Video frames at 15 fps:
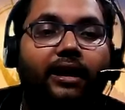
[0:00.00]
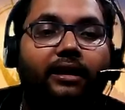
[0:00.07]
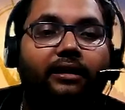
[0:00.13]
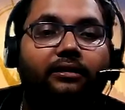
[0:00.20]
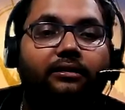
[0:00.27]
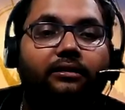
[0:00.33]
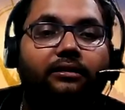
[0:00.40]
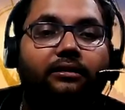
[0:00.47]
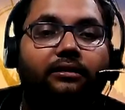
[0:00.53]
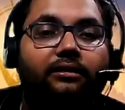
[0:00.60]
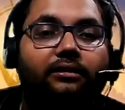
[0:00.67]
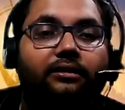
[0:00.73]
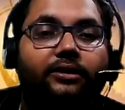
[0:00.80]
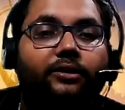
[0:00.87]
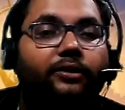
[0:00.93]
and
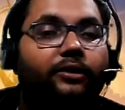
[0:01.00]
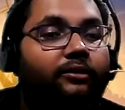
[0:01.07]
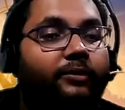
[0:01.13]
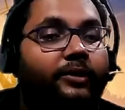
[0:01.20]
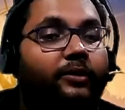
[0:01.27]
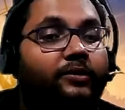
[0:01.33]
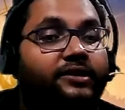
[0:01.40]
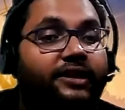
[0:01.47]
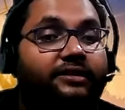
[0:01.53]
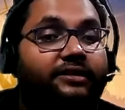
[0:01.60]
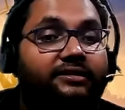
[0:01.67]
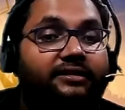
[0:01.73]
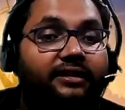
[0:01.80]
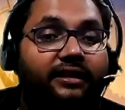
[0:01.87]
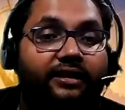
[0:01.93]
uh, you know there will be no
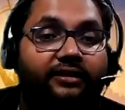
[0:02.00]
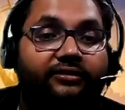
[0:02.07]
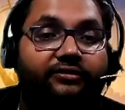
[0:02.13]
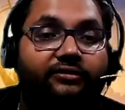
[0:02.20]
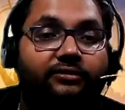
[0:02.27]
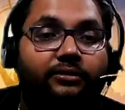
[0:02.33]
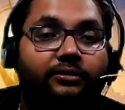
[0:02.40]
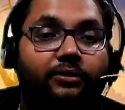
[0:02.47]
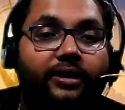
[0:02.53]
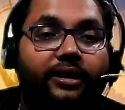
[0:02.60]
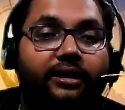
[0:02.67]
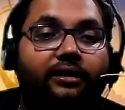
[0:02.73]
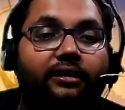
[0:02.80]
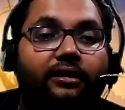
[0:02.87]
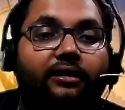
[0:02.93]
changes in life
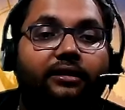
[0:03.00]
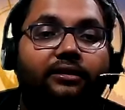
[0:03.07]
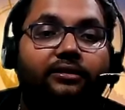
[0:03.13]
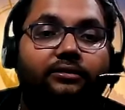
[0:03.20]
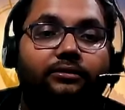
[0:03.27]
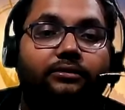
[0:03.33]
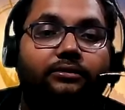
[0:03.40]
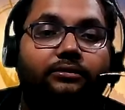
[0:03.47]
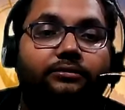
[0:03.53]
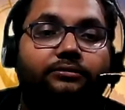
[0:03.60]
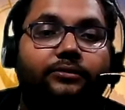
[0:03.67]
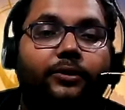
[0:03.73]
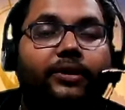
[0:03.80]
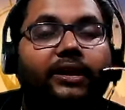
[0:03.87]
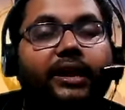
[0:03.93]
okay so
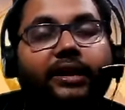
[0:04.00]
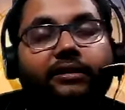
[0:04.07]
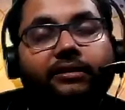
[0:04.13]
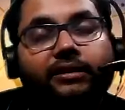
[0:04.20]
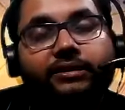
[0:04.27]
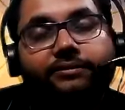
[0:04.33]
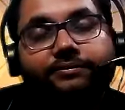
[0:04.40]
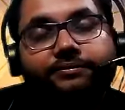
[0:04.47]
you can either